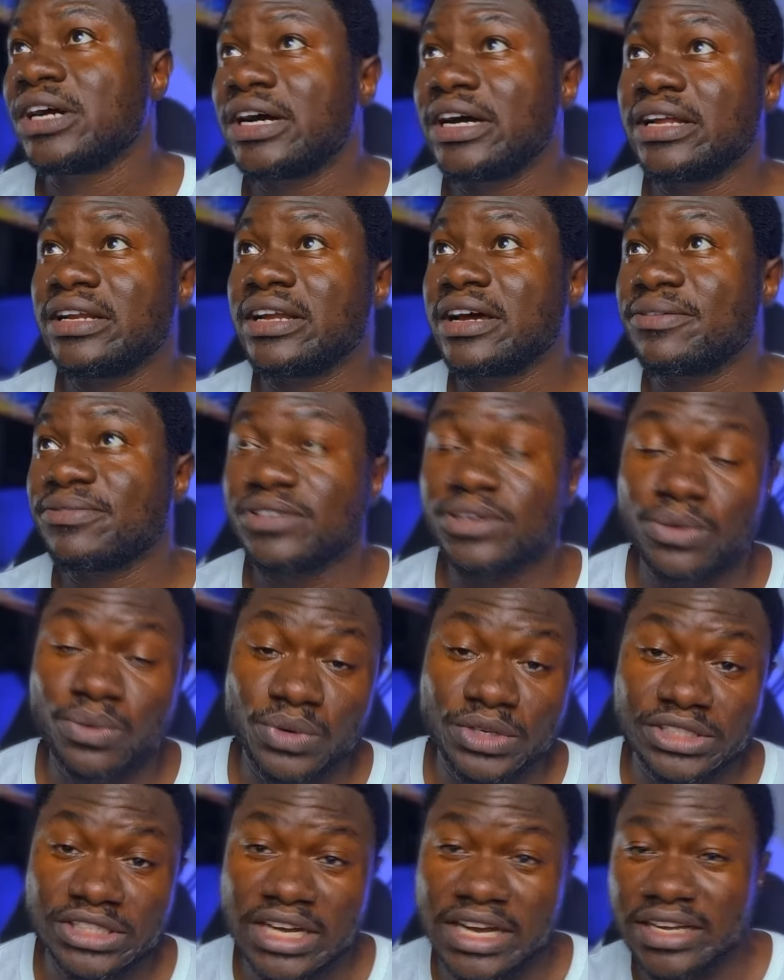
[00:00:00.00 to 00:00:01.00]
and after
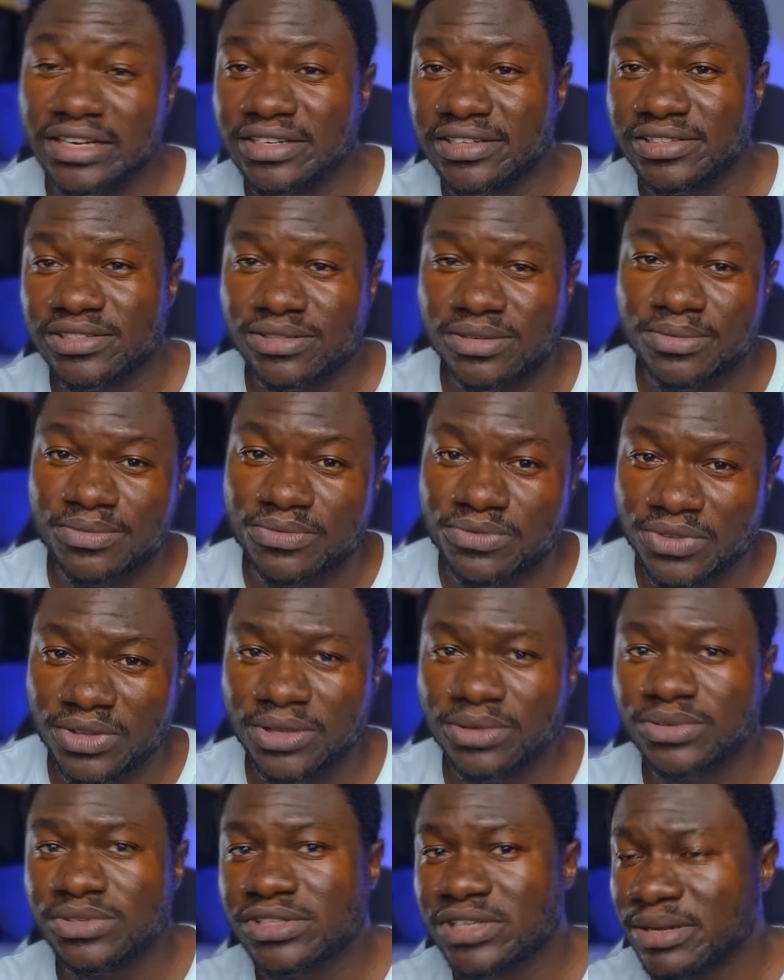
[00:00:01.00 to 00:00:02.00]
which I did some
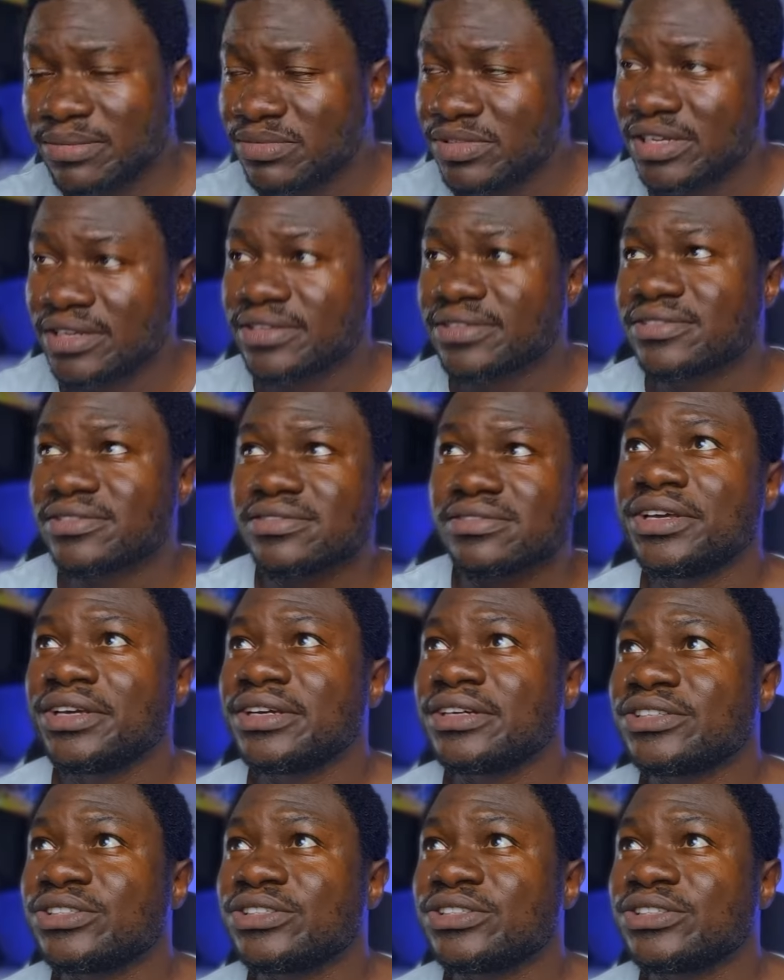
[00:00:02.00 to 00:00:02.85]
few subjects